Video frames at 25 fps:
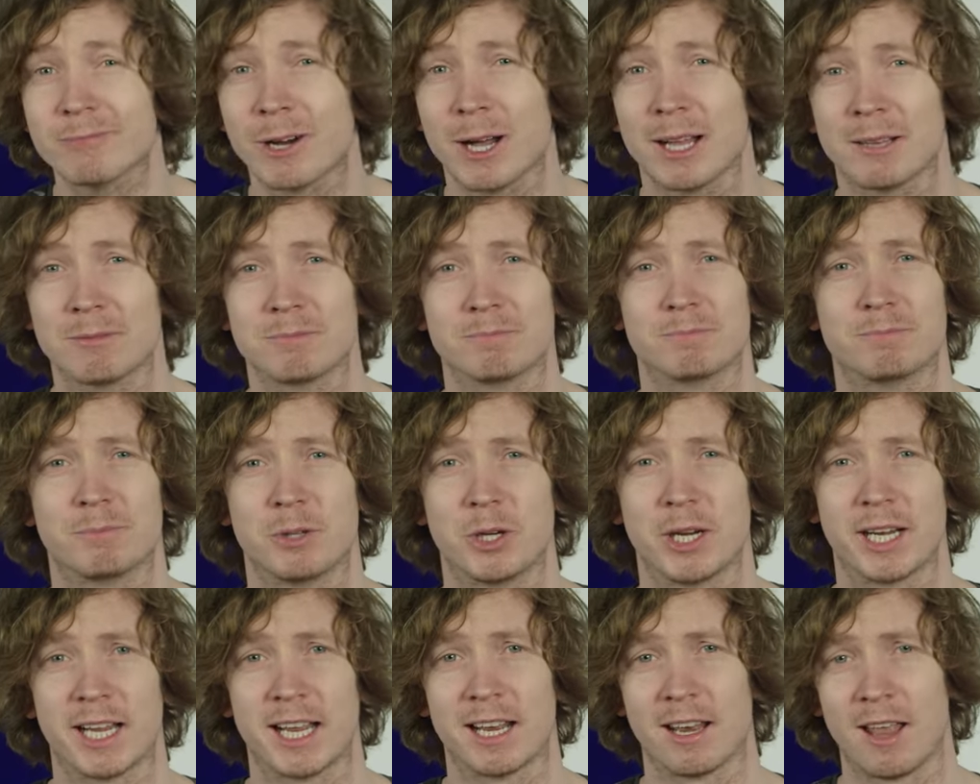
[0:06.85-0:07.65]
well,
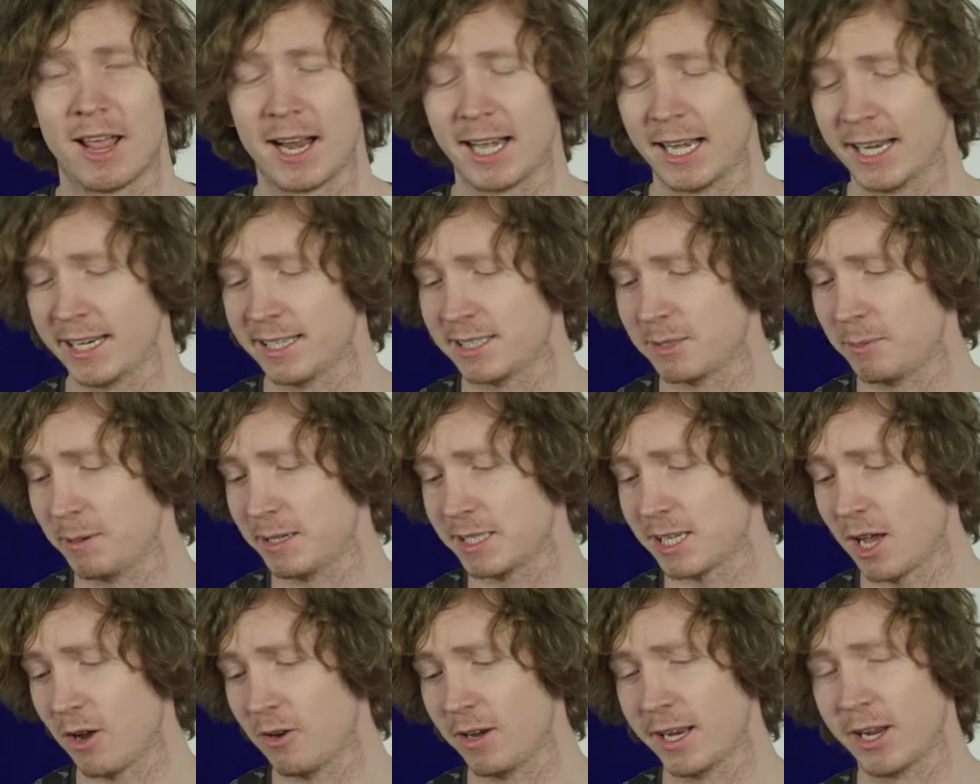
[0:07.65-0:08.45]
putting it lightly,
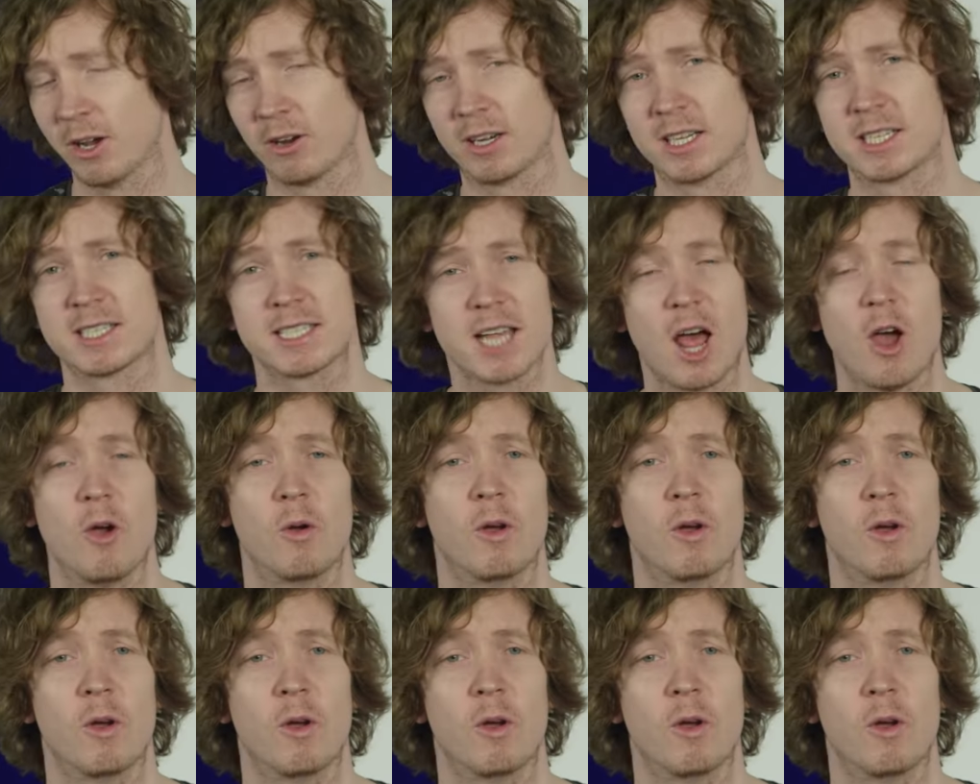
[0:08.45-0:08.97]
to be totally honest.